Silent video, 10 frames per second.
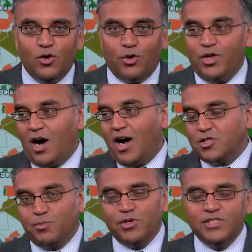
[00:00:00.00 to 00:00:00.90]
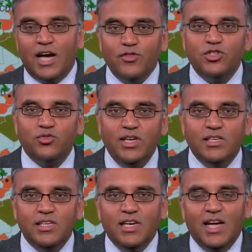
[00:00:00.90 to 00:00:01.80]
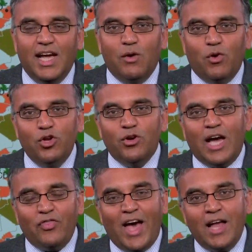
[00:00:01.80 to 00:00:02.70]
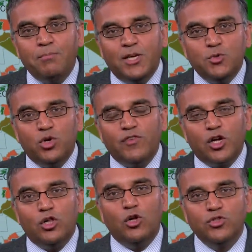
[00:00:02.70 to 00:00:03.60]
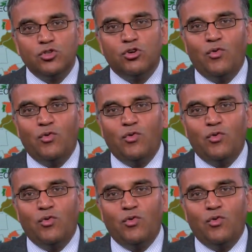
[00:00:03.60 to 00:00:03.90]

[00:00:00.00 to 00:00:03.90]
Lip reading: or the hospital down the street? When you're at that much more of a closer